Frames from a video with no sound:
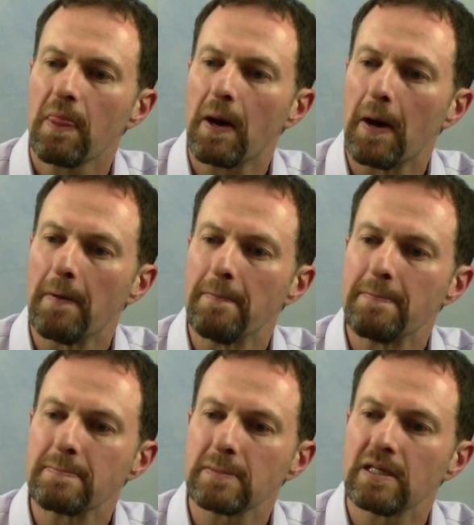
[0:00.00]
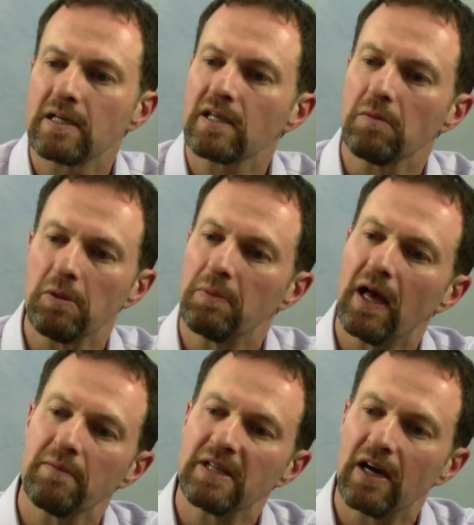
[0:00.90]
Can people
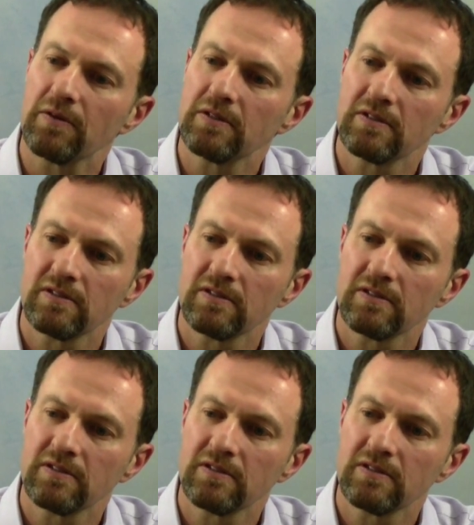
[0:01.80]
opt out?